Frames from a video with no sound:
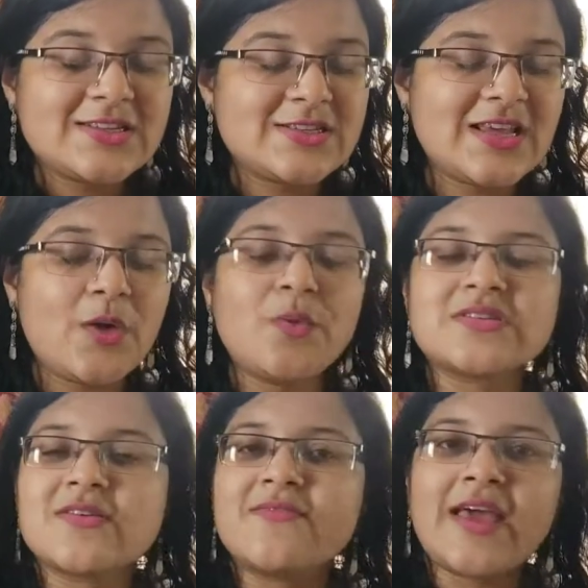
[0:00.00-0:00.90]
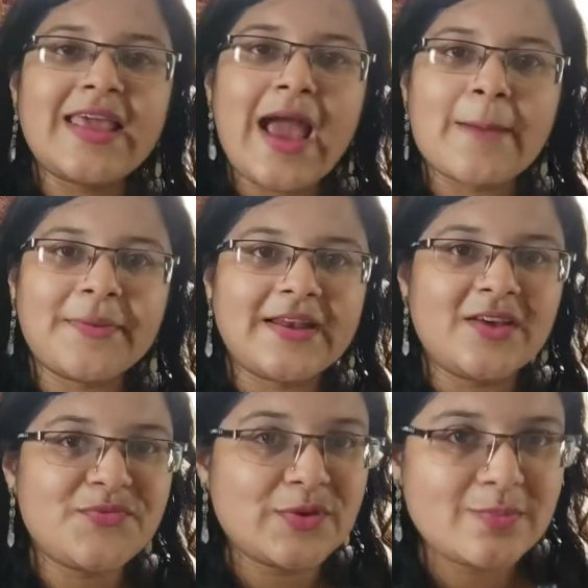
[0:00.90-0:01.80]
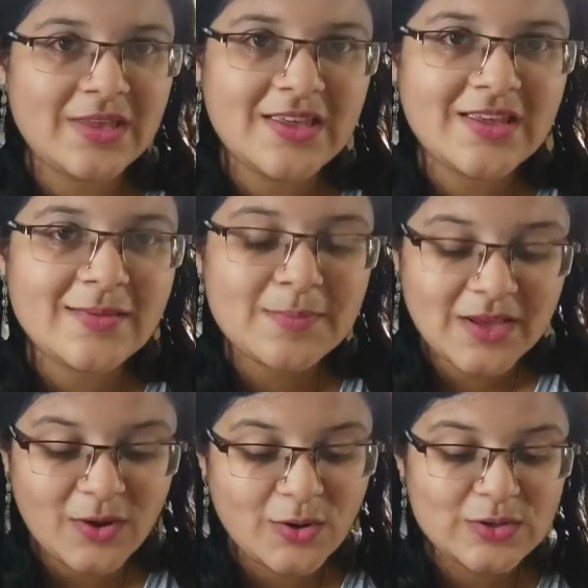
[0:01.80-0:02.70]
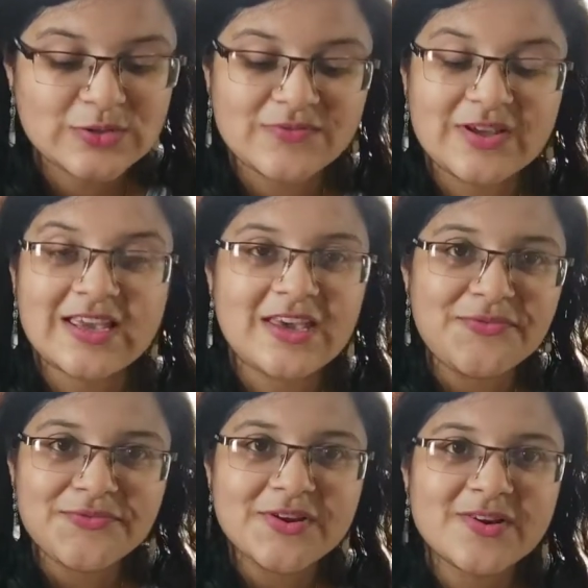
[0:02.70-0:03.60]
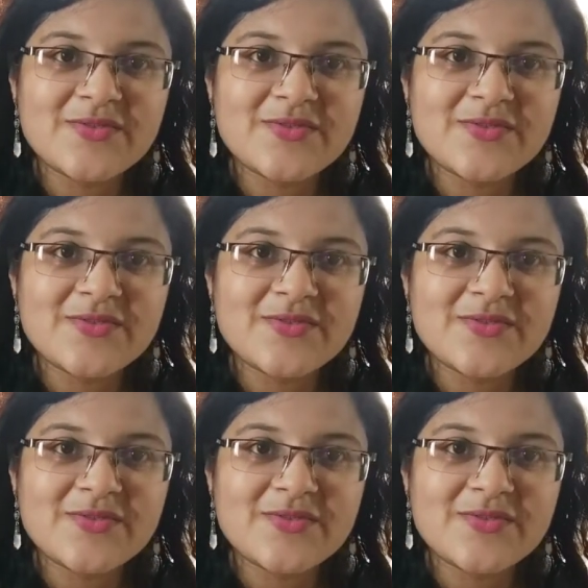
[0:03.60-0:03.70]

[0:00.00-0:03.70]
Today was a very happy day for me because of the gift